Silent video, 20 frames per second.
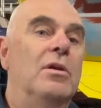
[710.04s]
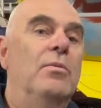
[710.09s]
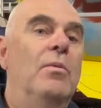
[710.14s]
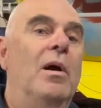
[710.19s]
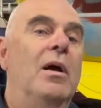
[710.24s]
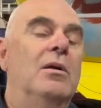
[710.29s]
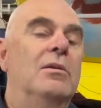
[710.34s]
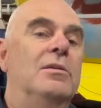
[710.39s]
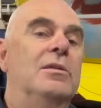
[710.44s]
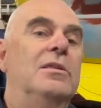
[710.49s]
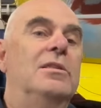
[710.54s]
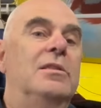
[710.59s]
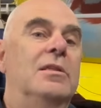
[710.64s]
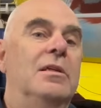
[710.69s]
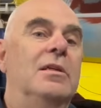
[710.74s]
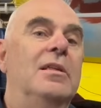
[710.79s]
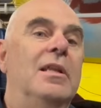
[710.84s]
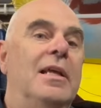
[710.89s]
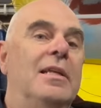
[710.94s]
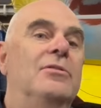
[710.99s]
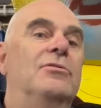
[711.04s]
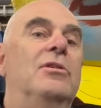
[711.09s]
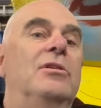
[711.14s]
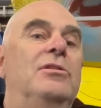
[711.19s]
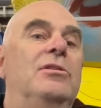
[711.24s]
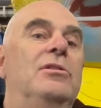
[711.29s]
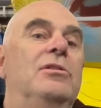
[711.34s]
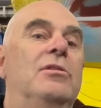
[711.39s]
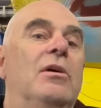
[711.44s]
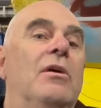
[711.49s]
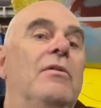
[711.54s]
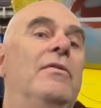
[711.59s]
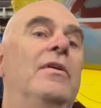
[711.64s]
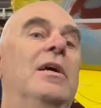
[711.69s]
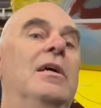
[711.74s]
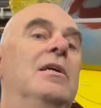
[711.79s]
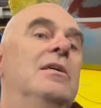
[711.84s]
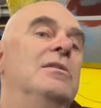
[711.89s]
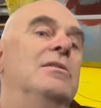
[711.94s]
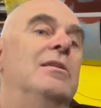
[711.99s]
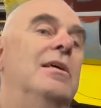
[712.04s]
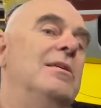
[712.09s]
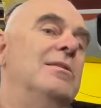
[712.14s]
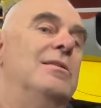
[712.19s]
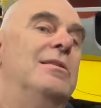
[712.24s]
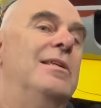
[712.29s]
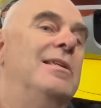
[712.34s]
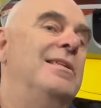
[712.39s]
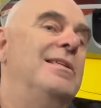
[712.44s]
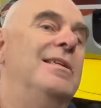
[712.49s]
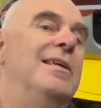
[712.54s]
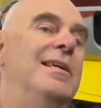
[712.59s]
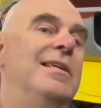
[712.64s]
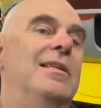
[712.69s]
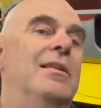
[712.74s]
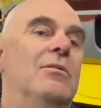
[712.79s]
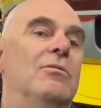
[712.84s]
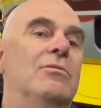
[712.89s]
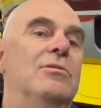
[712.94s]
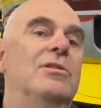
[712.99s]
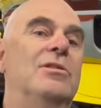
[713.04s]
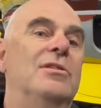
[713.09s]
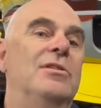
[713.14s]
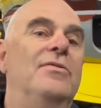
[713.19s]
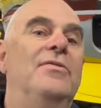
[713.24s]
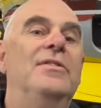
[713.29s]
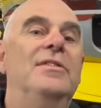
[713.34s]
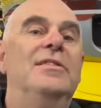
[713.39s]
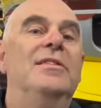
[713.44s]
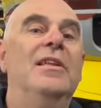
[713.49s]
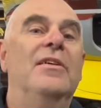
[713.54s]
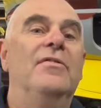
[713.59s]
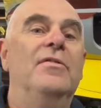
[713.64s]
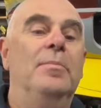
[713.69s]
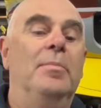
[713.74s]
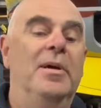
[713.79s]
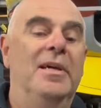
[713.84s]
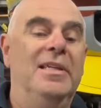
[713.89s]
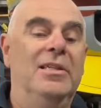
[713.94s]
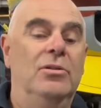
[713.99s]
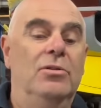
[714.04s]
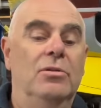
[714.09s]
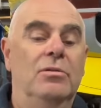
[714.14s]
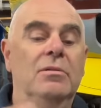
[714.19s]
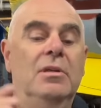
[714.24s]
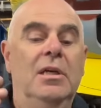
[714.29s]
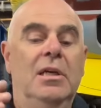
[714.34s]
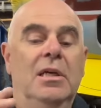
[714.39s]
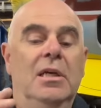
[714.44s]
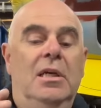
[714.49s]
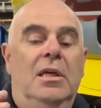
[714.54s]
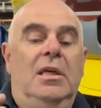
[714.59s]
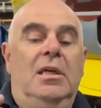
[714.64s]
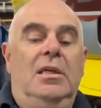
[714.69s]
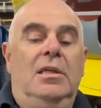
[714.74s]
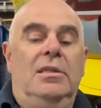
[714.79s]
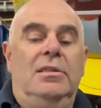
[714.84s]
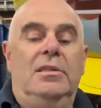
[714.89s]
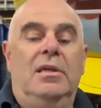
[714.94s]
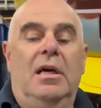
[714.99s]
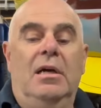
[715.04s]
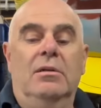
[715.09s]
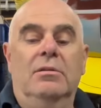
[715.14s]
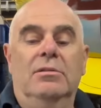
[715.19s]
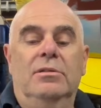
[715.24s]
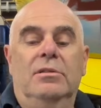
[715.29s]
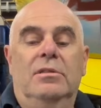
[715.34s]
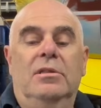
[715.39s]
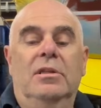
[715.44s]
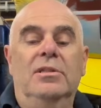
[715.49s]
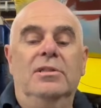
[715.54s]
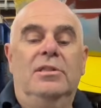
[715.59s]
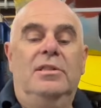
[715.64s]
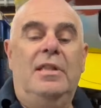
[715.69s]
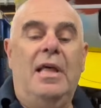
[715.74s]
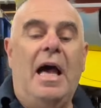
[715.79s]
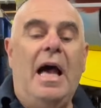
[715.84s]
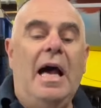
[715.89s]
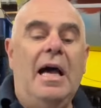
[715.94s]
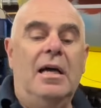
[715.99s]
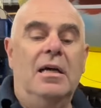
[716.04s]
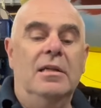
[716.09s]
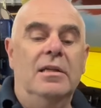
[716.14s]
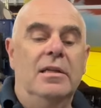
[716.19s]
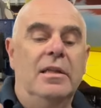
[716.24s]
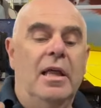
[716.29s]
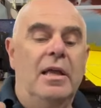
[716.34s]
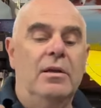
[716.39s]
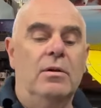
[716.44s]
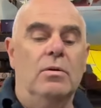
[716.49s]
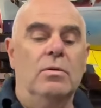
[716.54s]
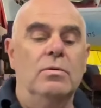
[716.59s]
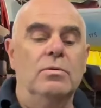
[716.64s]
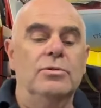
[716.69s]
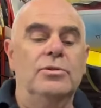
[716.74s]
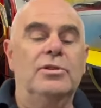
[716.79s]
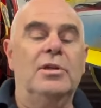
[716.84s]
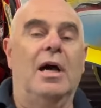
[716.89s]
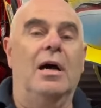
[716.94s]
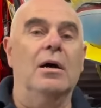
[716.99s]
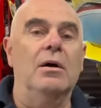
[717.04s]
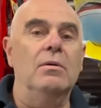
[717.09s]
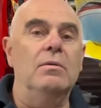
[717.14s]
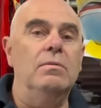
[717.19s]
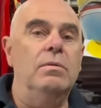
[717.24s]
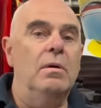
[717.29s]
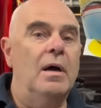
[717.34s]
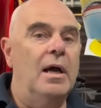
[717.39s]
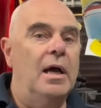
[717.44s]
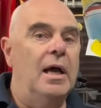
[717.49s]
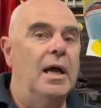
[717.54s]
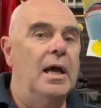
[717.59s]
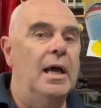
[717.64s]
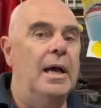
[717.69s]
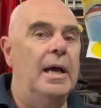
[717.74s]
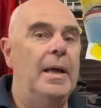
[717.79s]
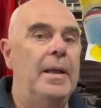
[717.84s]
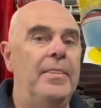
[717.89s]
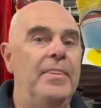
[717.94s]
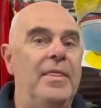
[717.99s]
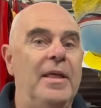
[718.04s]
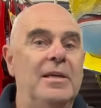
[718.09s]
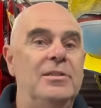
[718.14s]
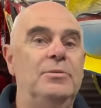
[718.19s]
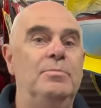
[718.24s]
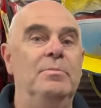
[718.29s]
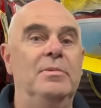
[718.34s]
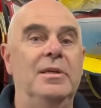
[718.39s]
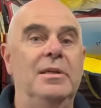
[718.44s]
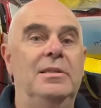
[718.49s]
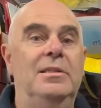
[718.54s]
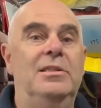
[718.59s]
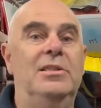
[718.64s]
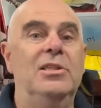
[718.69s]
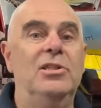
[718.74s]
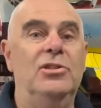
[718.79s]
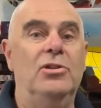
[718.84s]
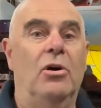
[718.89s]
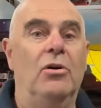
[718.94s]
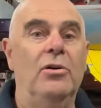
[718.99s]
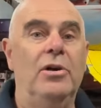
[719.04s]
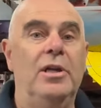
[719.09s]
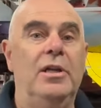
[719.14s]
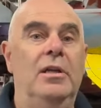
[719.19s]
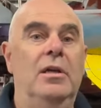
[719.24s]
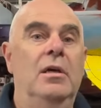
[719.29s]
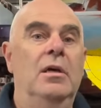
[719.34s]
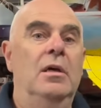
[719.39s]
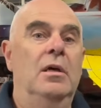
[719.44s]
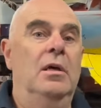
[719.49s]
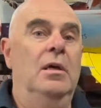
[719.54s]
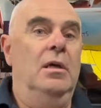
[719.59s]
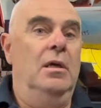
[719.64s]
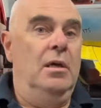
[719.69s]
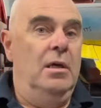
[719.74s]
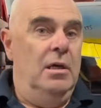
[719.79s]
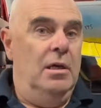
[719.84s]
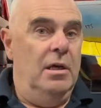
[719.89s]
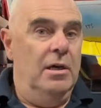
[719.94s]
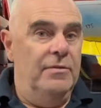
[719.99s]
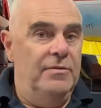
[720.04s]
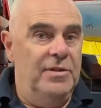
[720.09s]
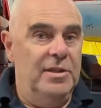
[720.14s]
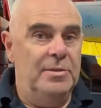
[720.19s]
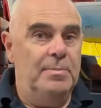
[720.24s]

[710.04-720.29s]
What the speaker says: weld it and then dress it off so that it looks as if it's never been done. So there's that, and also there's my design of the